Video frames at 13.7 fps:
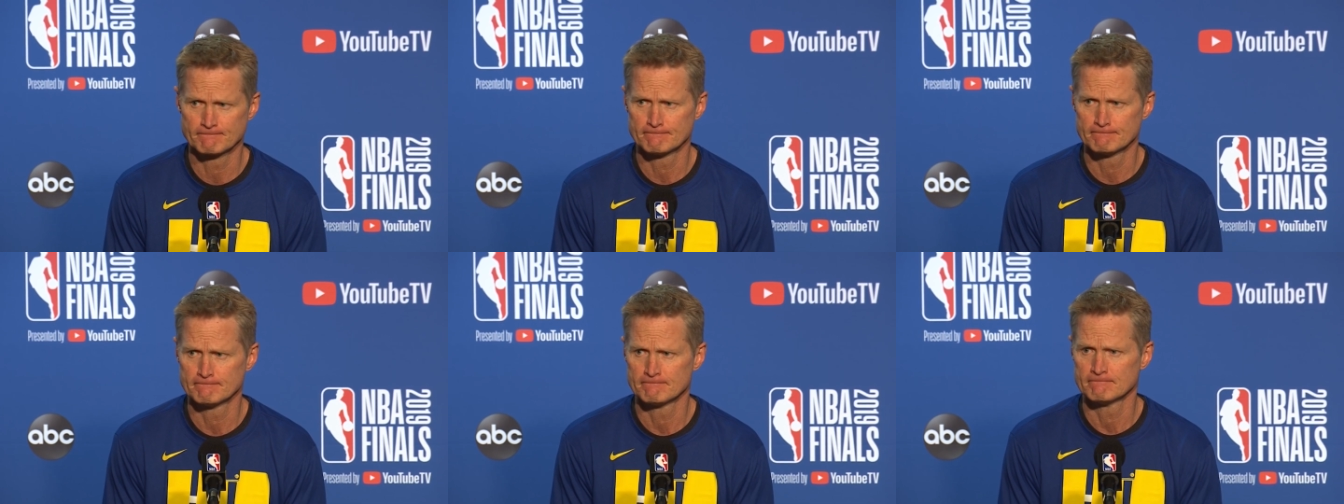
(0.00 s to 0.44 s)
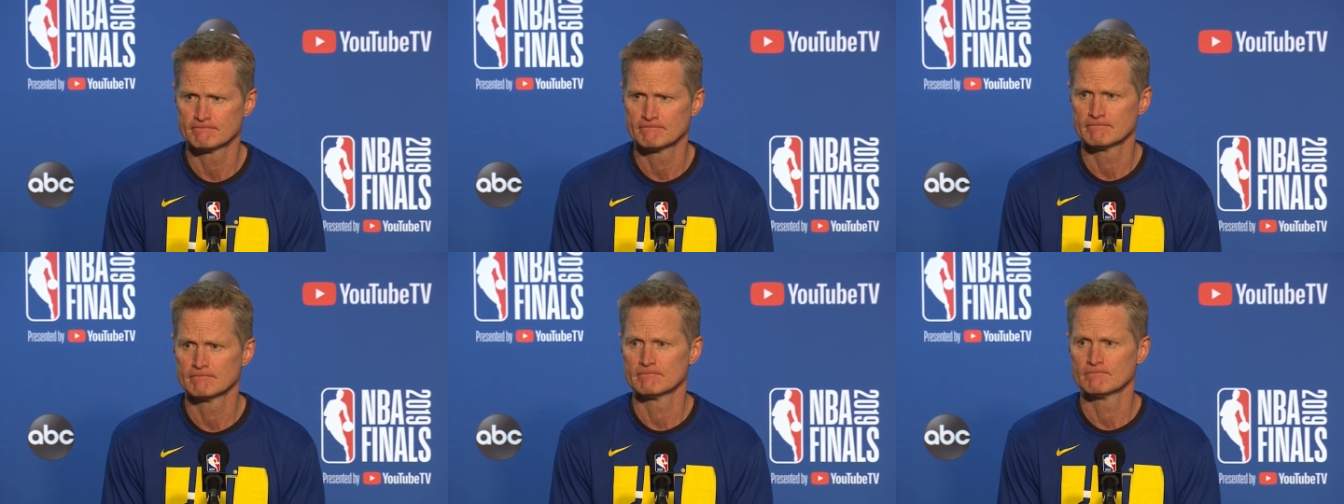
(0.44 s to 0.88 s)
John,
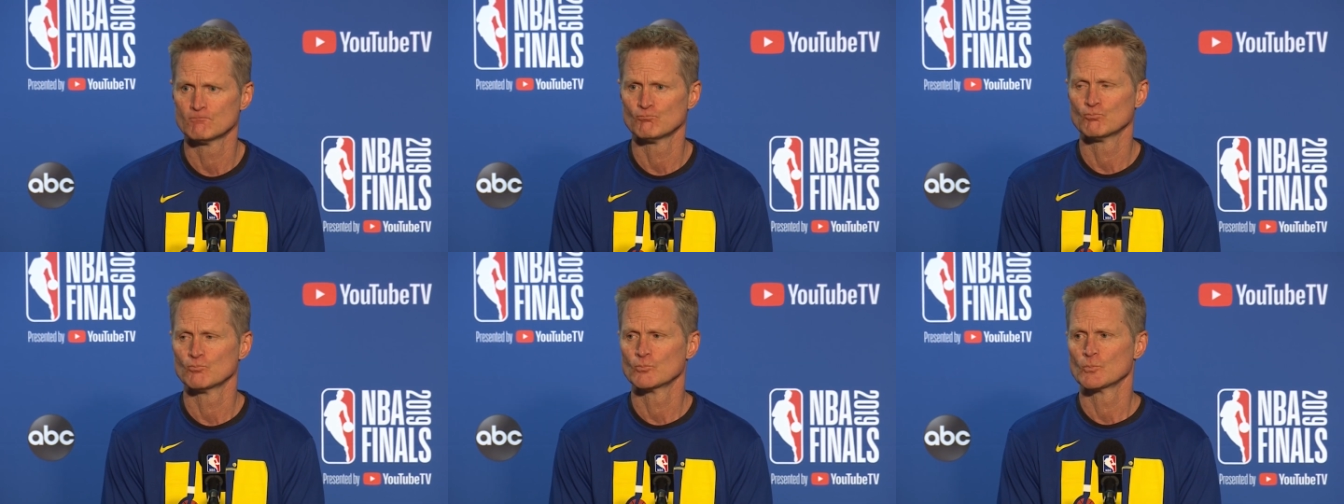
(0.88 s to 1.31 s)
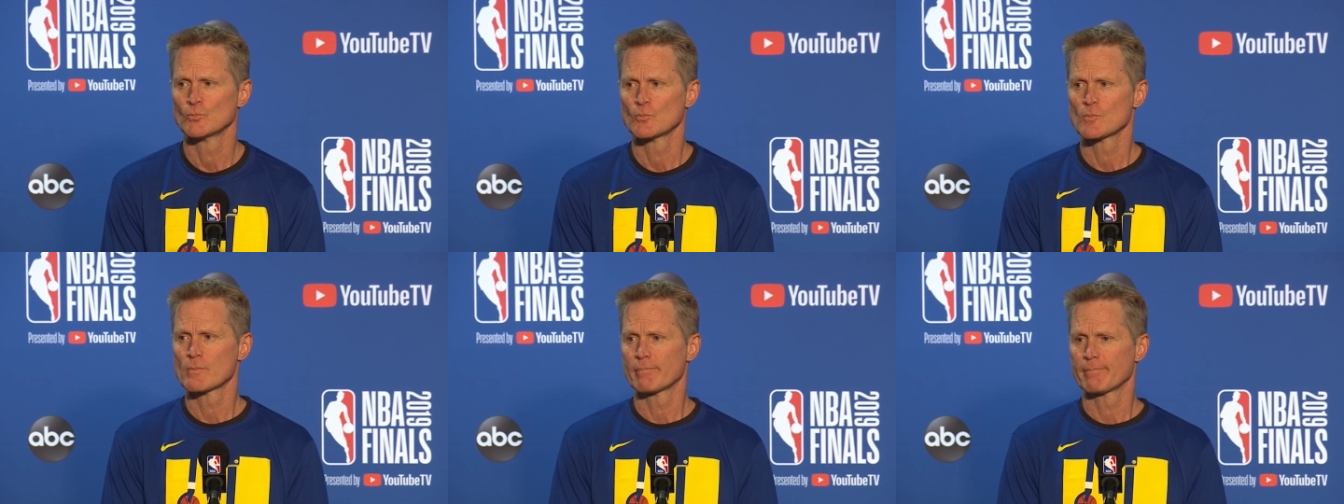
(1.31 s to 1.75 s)
fourth row on the right.
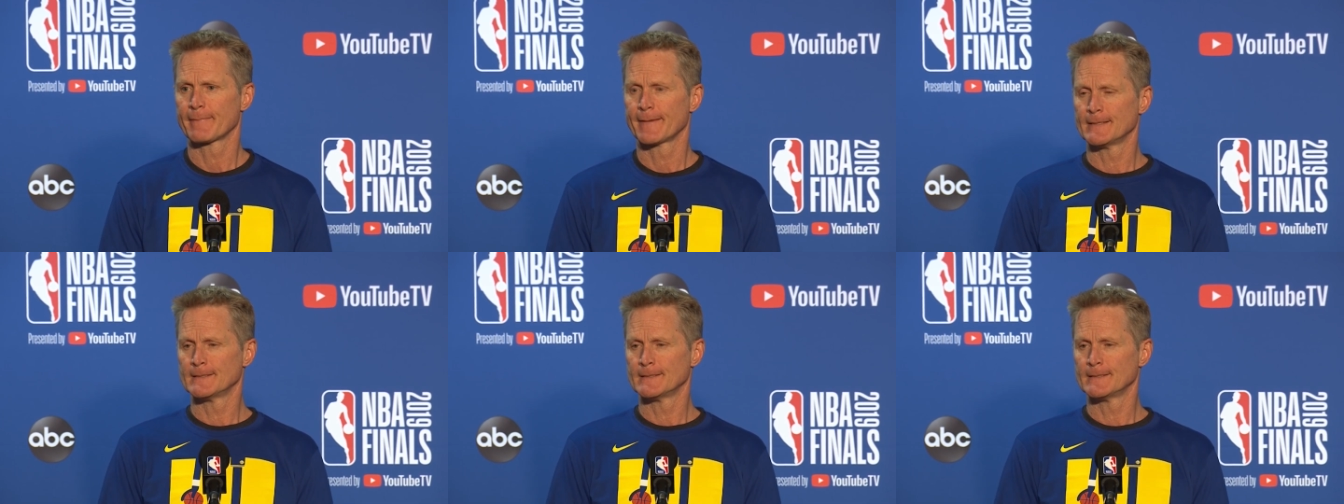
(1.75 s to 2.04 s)
Coach, uh,